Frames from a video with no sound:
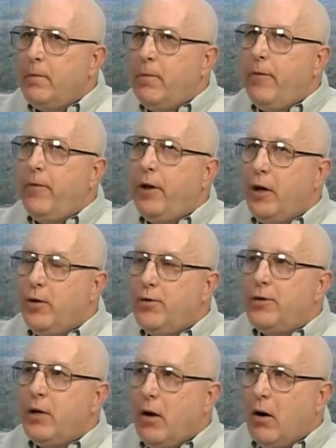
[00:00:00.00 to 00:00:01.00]

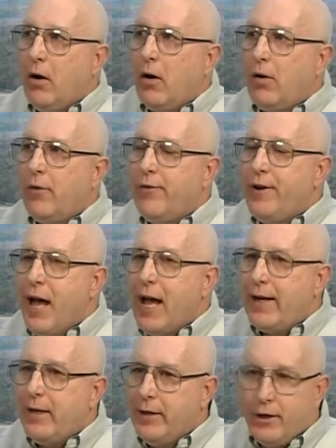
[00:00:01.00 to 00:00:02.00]
Those are
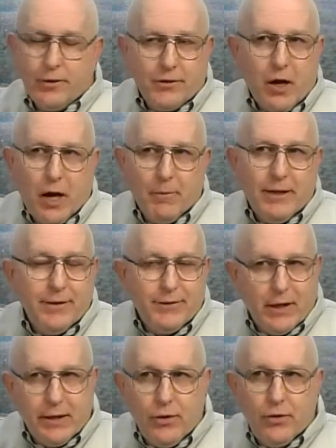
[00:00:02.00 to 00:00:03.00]
not near as common as
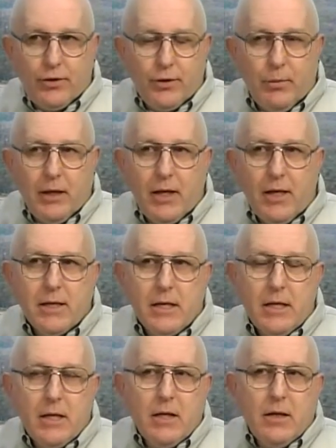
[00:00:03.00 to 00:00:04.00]
they used to be,
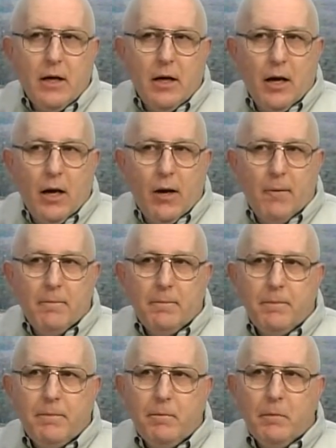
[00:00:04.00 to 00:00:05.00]

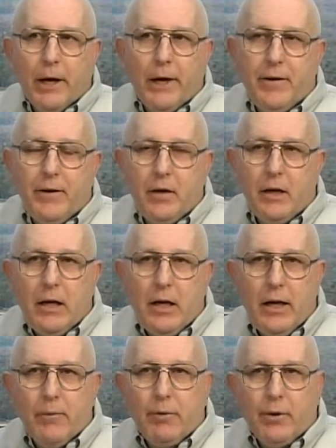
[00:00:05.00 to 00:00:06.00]
but
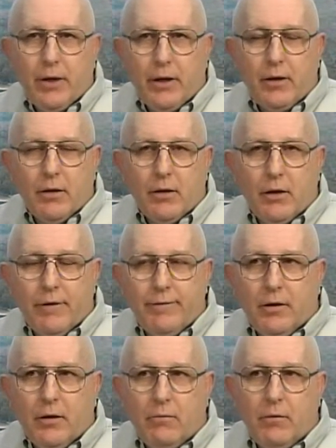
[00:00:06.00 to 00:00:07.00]
in particular, if
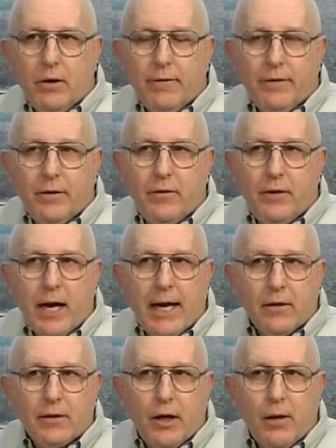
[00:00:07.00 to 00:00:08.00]
a
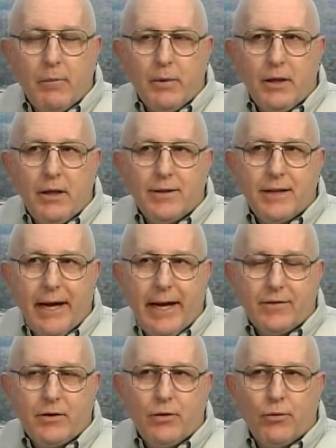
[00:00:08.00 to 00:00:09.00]
title company is
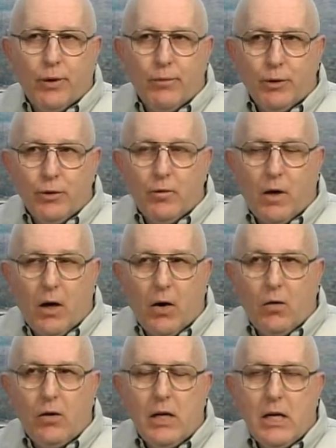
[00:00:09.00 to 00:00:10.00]
asked to remove
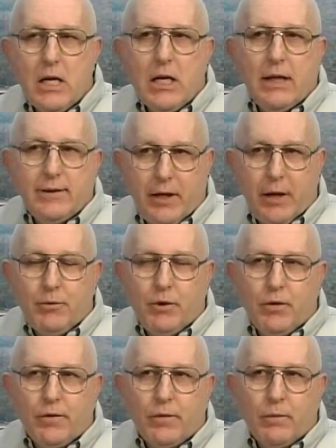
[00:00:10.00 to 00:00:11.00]
all
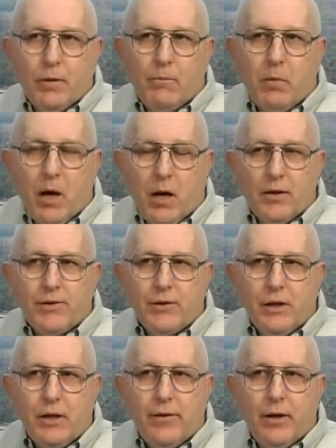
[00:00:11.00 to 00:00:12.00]
exceptions from a
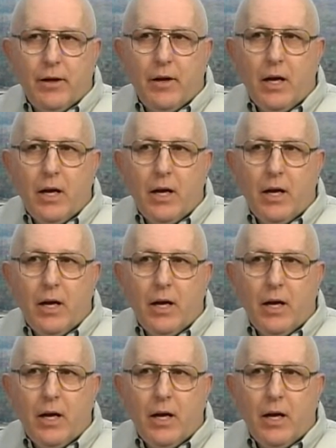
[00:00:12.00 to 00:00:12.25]
policy, then